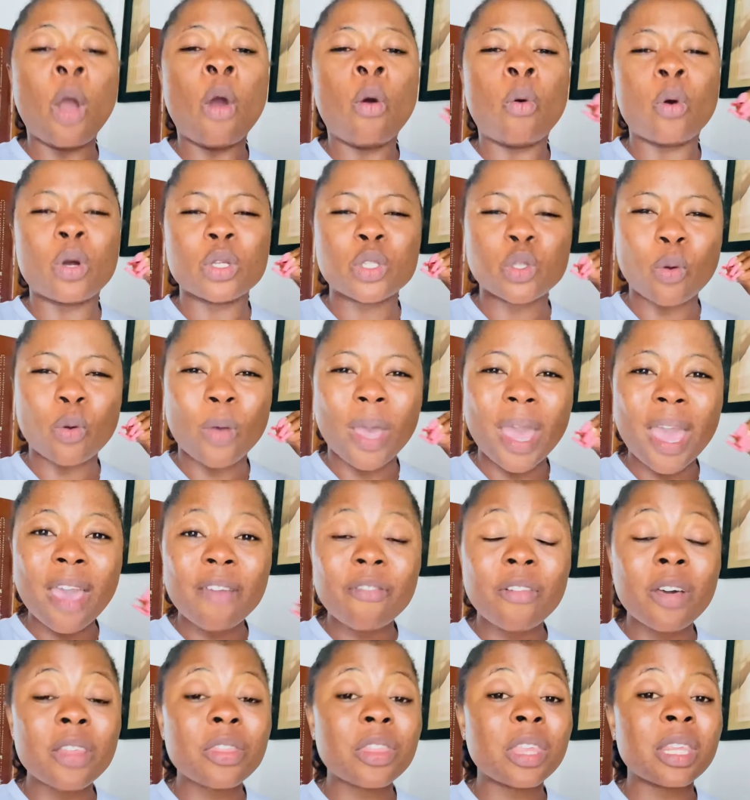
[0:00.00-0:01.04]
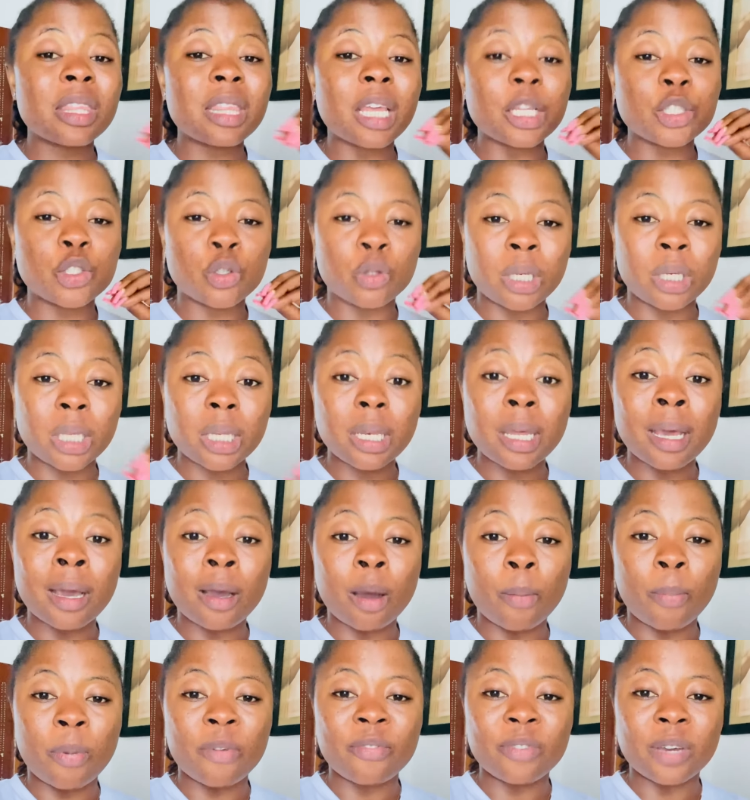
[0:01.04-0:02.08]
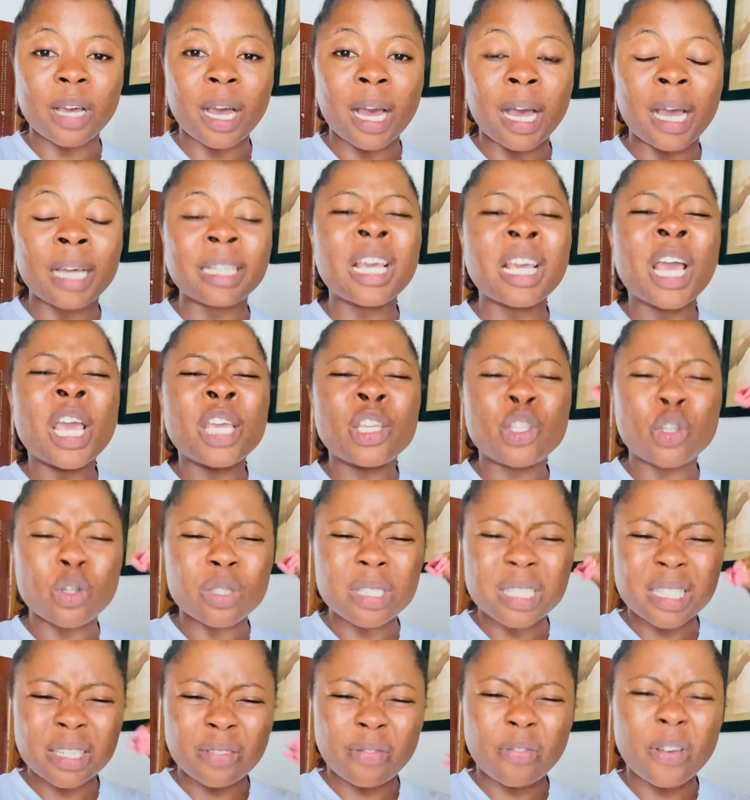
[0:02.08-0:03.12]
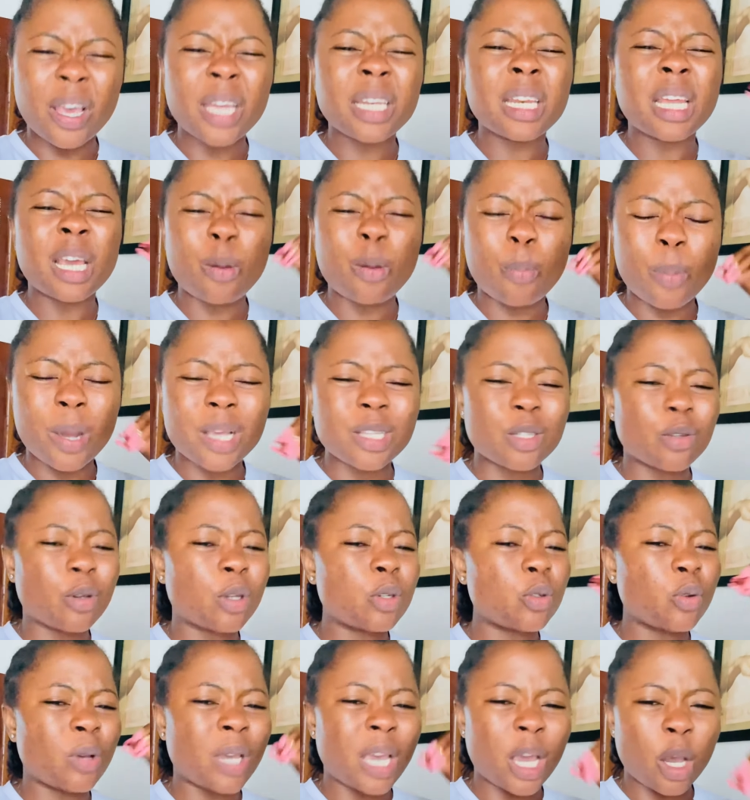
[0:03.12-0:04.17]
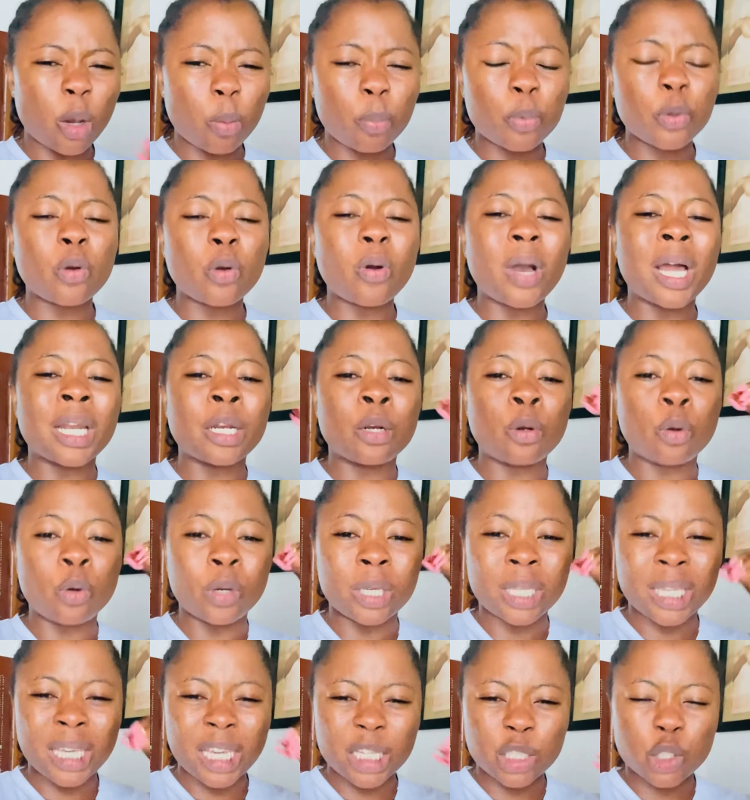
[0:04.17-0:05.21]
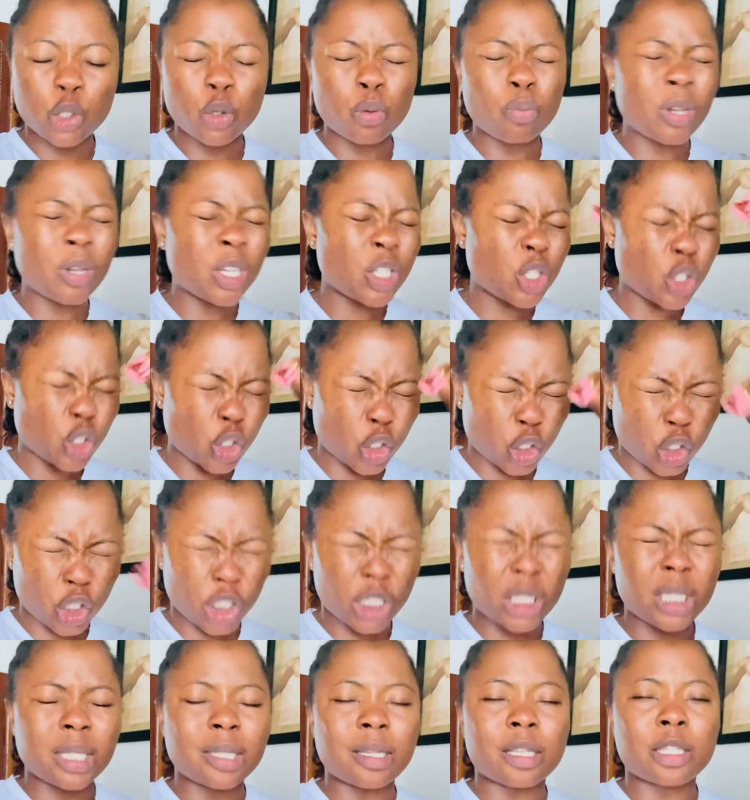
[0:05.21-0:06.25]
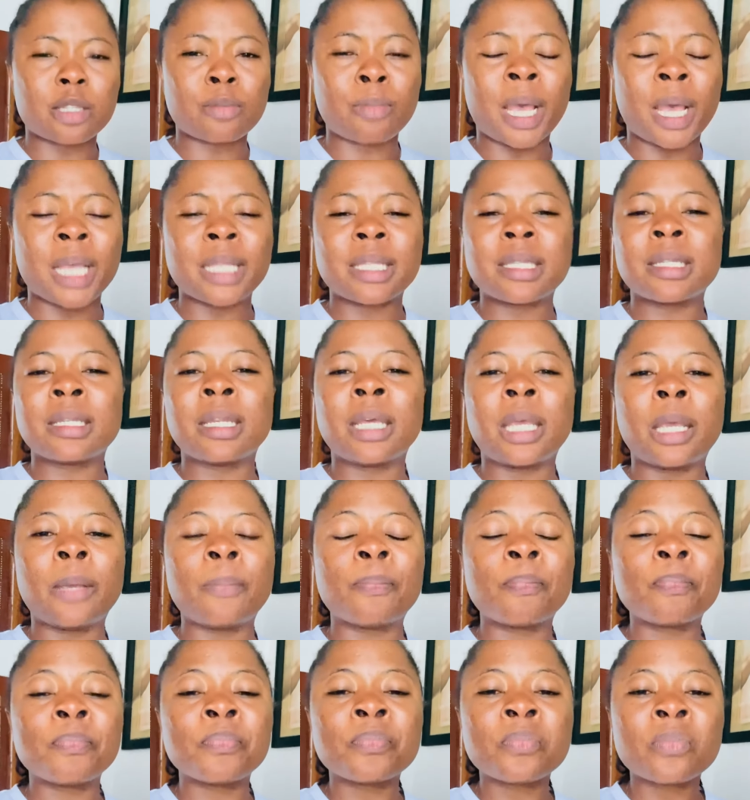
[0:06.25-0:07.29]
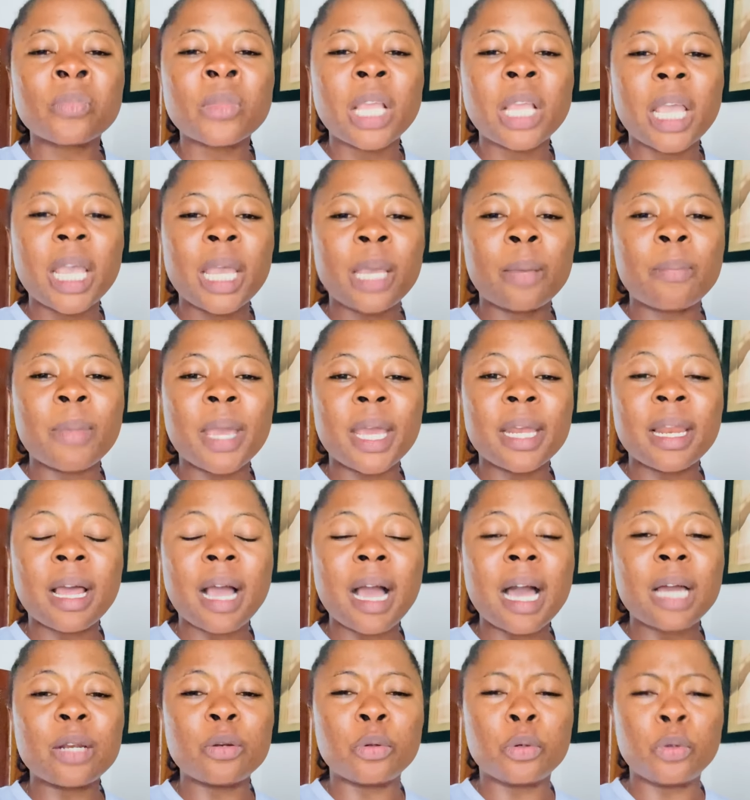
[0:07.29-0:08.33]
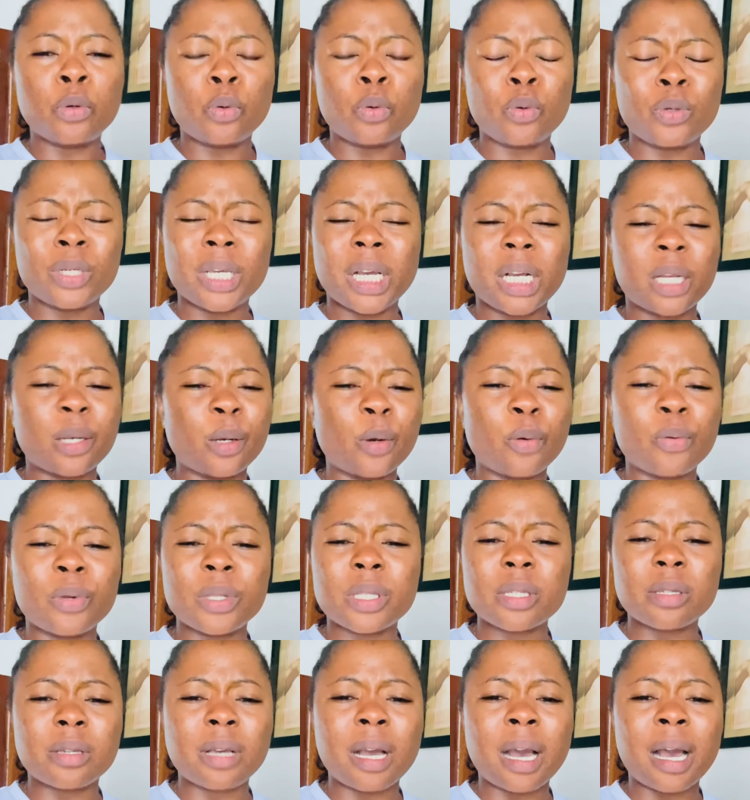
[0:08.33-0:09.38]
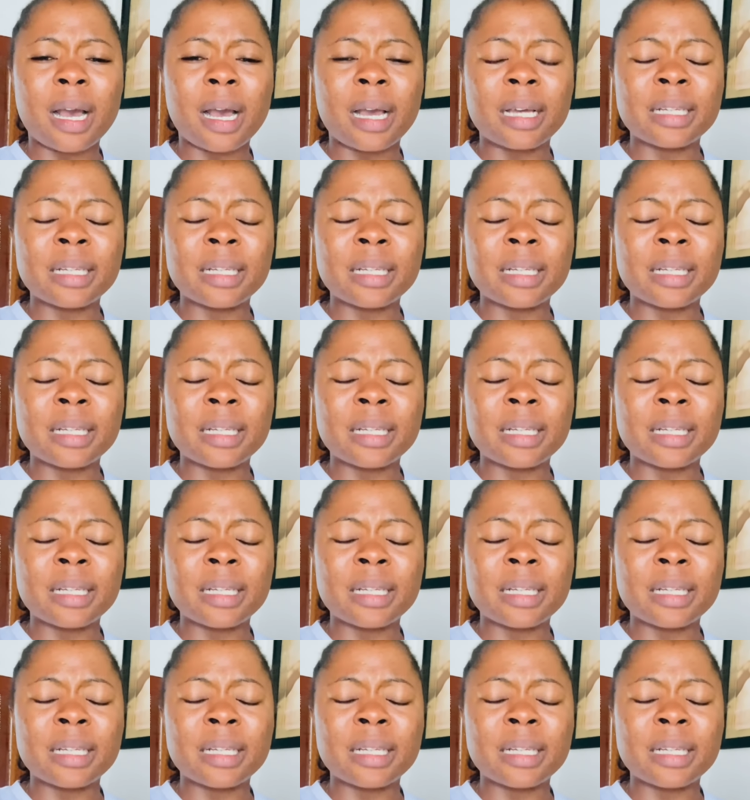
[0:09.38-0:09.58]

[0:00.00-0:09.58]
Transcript: Whatsoever thing that you need the help of God, your divine helper is going to help you and locate you in Jesus' mighty name. Amen. Hallelujah. Glory to God.